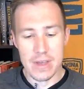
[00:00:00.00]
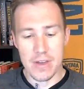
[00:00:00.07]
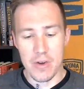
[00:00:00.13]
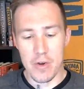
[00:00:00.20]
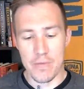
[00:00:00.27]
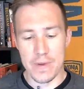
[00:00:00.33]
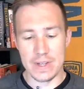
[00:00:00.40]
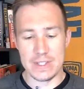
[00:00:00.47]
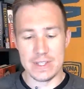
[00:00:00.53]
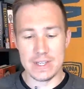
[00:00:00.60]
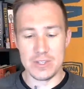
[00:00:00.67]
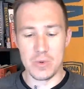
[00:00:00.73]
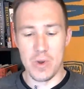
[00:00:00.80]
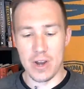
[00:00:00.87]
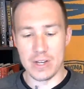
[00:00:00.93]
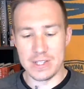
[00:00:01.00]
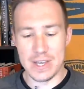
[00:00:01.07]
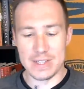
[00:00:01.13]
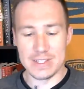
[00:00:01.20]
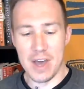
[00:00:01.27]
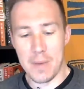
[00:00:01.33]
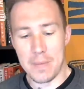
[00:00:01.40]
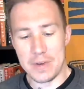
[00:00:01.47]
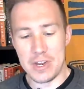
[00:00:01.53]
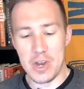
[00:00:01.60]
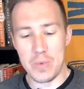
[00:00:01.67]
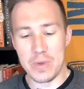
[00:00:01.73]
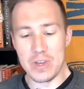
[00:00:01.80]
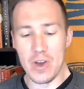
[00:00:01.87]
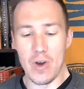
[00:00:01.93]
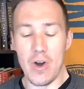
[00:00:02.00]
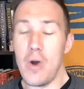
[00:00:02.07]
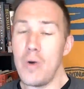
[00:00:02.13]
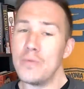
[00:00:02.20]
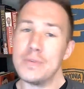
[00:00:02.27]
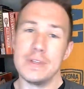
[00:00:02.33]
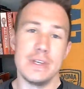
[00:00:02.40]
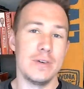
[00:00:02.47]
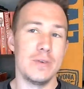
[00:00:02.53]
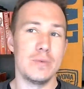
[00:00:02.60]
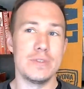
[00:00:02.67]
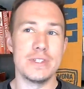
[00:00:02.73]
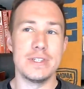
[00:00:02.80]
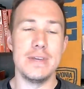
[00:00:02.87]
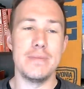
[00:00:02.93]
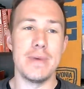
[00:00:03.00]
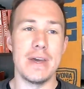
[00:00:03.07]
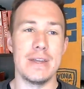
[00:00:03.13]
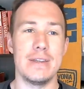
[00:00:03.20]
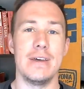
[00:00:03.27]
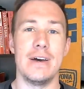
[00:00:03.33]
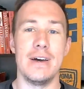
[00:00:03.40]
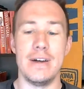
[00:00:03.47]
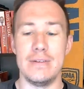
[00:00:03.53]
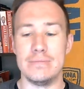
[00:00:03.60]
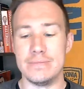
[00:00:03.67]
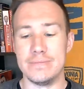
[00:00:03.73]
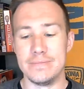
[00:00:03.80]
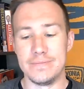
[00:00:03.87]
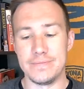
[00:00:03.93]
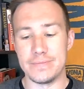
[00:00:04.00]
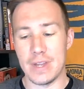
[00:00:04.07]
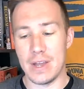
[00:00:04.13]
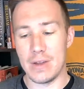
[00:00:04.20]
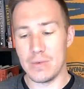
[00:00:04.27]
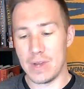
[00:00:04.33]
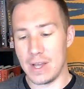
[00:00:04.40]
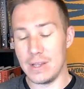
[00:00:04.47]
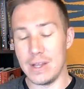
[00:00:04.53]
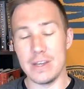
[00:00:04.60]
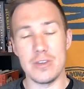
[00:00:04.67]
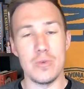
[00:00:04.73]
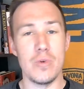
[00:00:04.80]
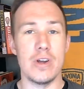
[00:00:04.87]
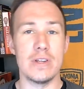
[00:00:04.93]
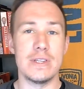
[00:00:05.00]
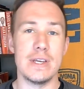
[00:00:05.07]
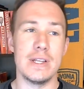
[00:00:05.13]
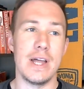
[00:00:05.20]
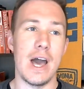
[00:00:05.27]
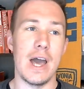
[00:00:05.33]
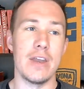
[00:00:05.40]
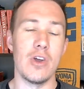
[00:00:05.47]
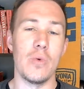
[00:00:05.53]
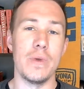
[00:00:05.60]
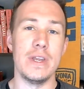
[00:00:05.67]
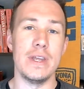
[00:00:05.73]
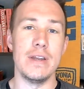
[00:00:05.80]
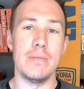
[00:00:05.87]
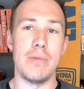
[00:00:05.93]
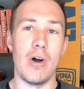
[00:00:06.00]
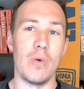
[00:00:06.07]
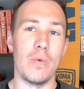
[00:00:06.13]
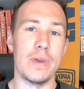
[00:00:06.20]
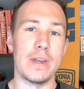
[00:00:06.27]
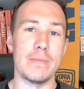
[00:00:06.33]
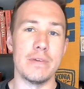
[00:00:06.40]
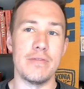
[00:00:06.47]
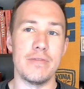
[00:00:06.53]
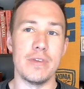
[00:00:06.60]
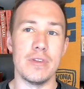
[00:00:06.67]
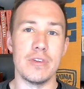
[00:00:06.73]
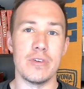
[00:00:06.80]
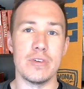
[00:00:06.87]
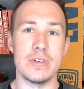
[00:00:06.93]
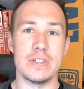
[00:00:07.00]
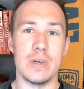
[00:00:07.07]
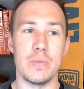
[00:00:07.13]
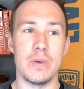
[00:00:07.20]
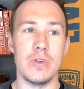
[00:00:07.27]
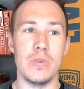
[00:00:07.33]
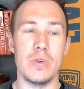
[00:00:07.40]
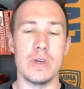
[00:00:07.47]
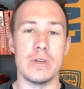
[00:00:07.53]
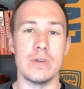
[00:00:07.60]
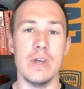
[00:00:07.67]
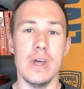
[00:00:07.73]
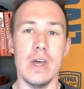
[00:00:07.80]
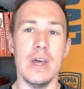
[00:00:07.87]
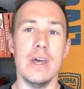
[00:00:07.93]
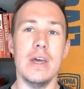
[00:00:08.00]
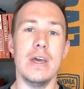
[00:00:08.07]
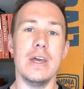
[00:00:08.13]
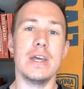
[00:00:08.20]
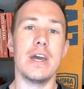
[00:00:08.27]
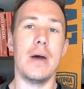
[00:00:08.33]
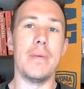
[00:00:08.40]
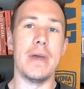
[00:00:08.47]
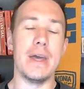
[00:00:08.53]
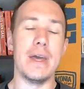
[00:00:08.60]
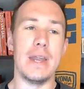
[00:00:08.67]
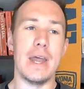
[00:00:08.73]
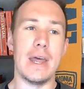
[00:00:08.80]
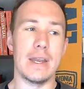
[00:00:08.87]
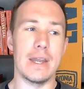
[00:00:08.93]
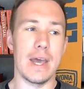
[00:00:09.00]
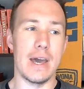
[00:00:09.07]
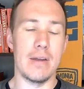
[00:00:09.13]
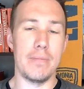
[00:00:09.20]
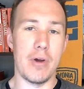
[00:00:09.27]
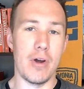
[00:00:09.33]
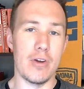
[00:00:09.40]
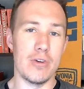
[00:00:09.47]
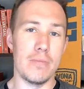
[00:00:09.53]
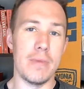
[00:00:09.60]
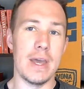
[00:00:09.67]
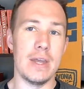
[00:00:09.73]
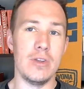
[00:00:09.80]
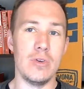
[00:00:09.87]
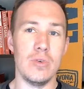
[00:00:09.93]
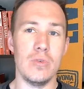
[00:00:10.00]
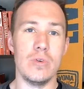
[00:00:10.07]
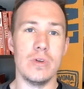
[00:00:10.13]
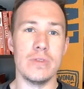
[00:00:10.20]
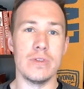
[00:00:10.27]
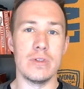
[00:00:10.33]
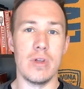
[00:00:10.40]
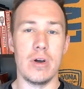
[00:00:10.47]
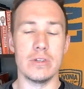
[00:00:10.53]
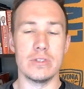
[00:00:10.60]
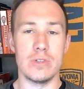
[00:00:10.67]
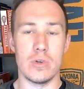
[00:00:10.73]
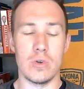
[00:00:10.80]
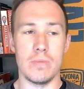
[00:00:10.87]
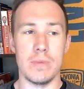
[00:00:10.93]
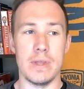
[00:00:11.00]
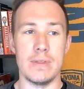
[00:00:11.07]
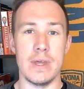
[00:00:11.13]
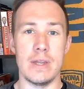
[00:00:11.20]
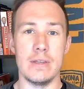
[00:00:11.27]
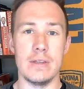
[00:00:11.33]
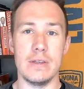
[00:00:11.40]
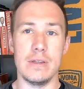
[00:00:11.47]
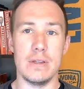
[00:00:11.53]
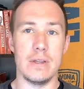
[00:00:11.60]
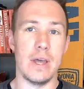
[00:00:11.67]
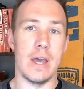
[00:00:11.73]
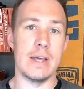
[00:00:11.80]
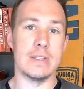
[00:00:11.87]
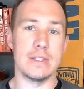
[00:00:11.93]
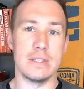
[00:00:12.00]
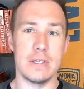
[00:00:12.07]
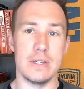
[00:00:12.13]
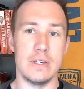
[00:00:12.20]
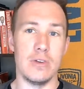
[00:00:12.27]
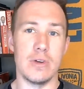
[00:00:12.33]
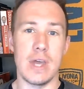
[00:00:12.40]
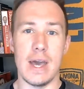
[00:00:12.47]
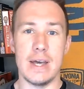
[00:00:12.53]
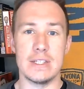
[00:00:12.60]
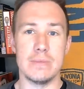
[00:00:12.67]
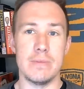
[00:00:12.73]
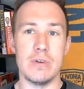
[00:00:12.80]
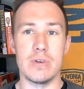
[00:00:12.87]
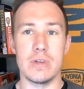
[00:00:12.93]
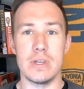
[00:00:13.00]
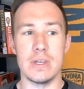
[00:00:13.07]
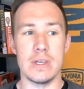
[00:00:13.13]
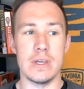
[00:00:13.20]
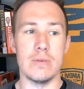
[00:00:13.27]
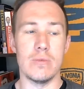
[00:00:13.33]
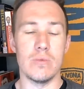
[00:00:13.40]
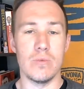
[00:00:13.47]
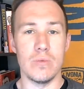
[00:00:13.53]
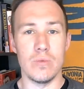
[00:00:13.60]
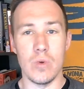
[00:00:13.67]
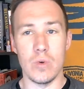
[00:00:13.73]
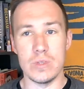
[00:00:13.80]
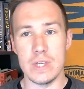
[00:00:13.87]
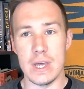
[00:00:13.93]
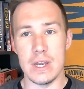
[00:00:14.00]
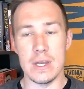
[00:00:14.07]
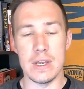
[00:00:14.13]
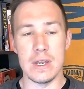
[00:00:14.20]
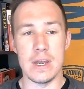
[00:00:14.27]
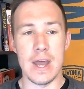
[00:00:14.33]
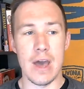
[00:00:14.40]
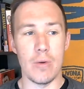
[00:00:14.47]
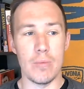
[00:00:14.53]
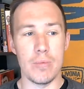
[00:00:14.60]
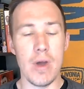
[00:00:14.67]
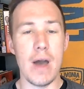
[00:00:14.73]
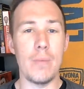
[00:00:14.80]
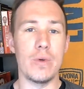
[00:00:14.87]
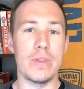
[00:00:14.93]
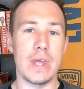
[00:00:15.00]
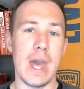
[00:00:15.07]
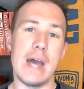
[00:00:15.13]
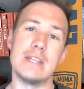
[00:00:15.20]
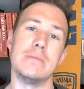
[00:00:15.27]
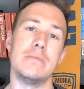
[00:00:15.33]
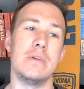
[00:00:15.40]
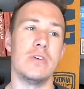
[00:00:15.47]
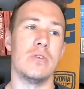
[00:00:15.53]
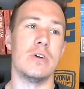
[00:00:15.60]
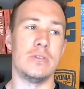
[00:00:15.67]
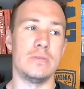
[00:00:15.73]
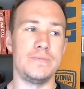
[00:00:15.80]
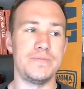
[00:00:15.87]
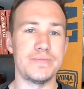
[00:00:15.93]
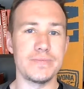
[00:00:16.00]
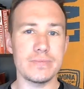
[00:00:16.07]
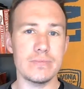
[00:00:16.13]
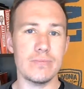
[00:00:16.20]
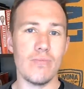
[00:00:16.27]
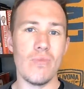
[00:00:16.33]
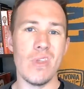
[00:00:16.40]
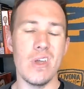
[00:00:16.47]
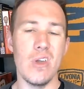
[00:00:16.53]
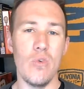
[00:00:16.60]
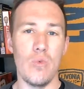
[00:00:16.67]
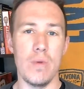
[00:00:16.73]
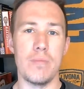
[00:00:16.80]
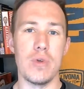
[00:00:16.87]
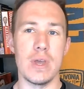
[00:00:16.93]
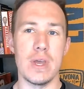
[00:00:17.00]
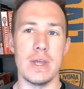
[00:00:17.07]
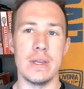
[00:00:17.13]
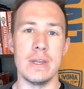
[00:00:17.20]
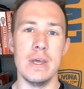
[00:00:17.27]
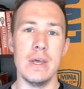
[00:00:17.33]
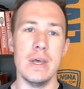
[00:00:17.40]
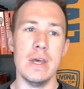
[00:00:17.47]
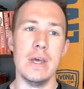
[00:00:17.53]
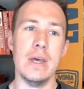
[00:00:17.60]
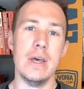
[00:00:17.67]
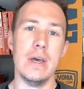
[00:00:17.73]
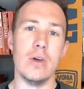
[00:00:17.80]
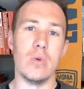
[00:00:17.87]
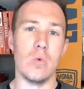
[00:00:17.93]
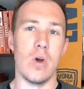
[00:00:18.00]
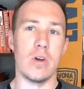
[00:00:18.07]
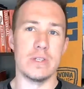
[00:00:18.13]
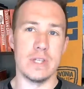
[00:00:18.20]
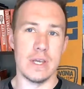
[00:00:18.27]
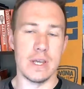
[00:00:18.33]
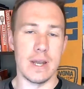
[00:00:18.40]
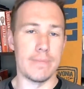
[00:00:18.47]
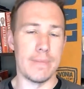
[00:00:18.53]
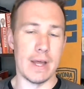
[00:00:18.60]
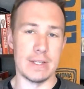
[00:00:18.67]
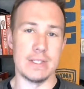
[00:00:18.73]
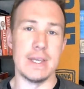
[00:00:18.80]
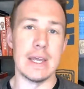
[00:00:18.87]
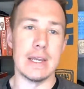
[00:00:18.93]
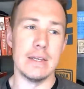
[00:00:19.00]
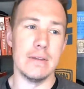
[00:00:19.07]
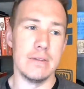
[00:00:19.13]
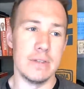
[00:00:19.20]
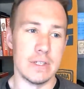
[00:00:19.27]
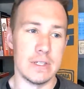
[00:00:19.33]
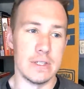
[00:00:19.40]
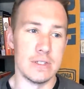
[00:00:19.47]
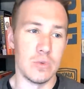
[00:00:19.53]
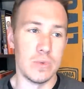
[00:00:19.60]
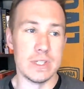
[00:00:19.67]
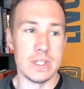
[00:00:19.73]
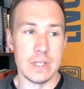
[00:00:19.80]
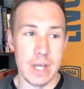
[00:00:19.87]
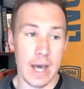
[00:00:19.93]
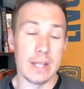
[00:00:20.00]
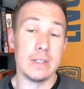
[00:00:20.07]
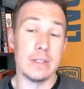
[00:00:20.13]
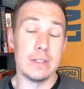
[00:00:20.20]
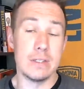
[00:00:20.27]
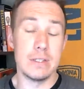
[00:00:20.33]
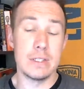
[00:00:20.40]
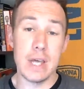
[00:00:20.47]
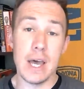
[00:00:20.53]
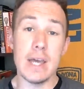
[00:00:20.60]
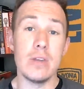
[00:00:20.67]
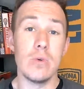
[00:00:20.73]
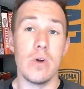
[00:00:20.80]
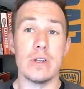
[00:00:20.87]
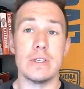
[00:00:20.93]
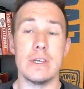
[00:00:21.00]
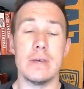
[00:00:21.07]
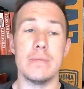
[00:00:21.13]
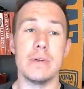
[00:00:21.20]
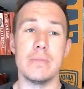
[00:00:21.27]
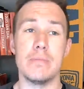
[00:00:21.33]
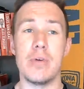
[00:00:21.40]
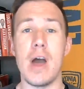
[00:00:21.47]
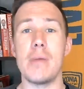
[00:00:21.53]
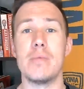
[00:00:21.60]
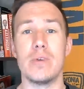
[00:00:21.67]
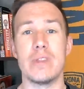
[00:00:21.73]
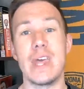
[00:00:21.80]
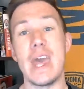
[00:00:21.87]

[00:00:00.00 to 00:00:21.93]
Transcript: Irfane says Ugarte is coming. Here we go. Hopefully, we'll see, man. I like Ugarte a lot. I know we need a ball-winning midfielder, someone who can come in and kind of partner Manu in the long term, and then as Casemiro can get rotated in and out. Problem with Casemiro, if we bring in Ugarte, and I'm not saying this is a reason not to sign Ugarte, but the problem with